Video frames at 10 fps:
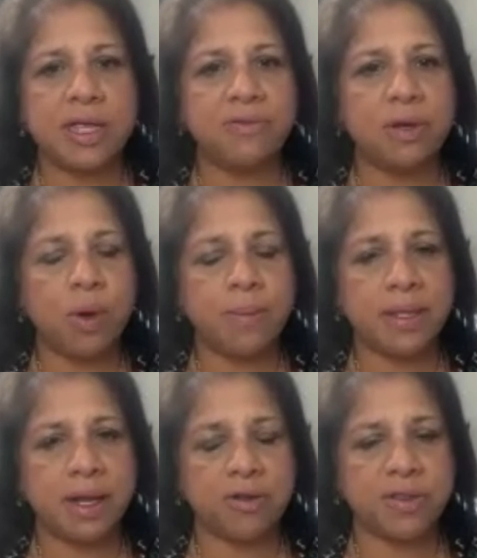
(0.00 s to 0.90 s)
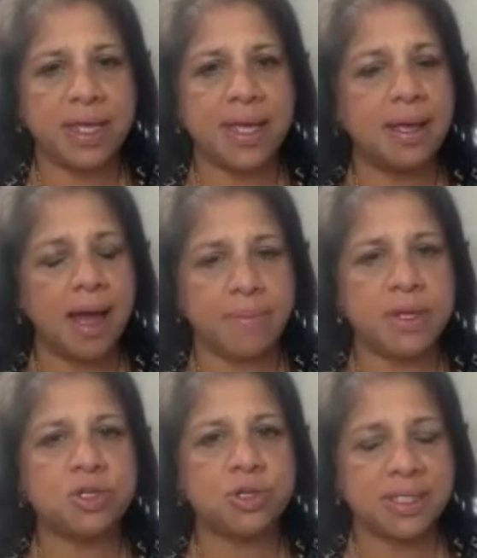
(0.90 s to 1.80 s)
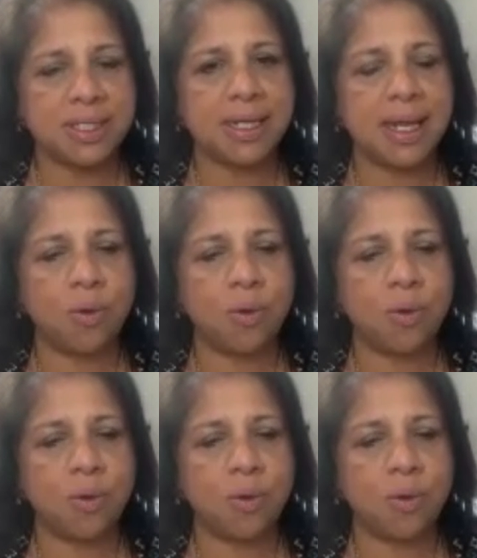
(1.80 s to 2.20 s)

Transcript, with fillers: even women that are thinking i'm interested